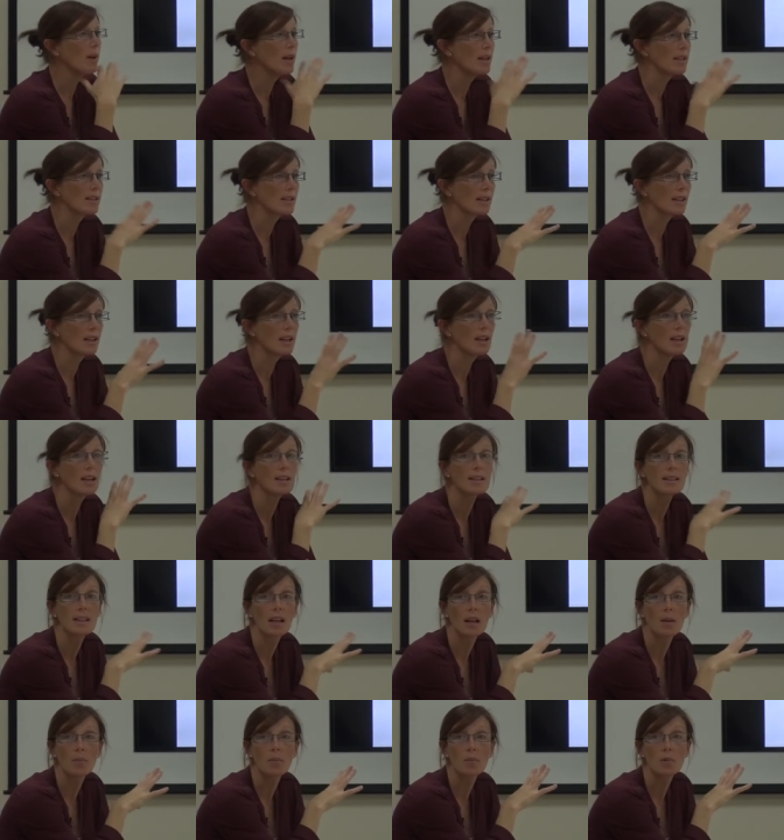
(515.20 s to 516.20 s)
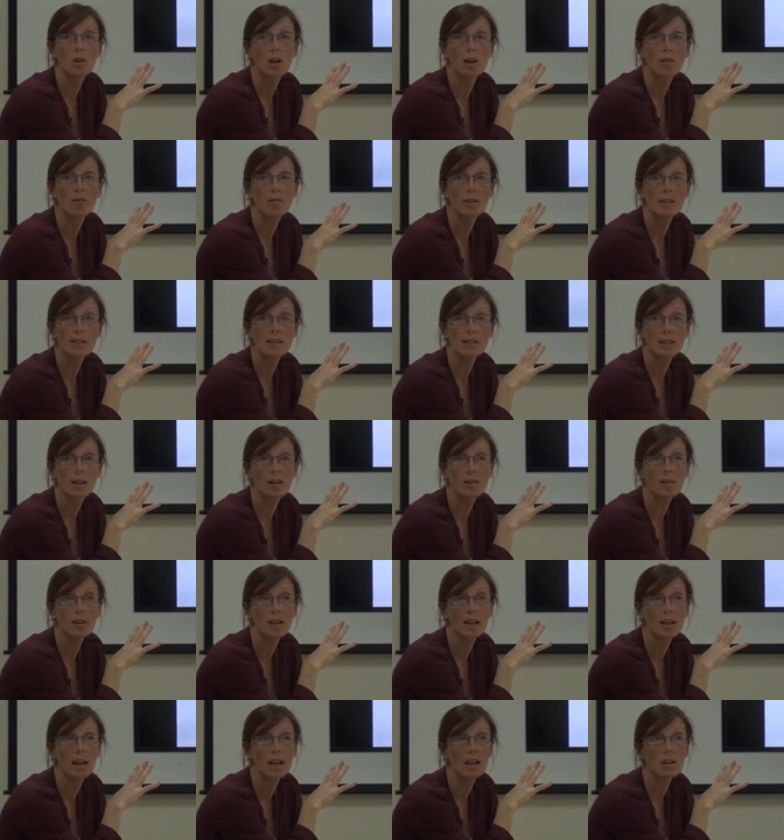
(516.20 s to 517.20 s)
basically, let's come to our risk
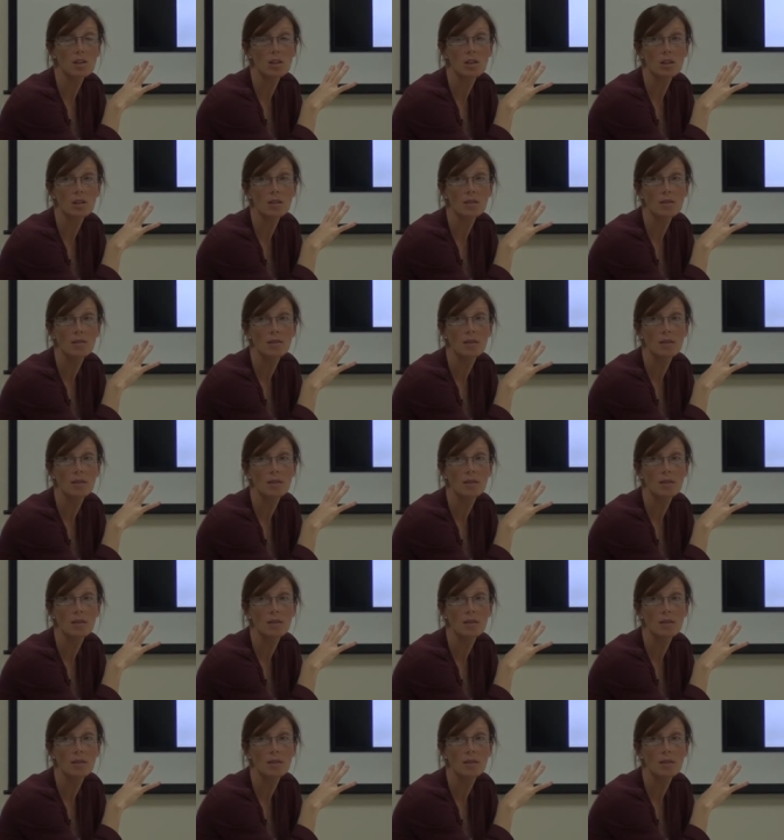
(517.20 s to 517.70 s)
calculation.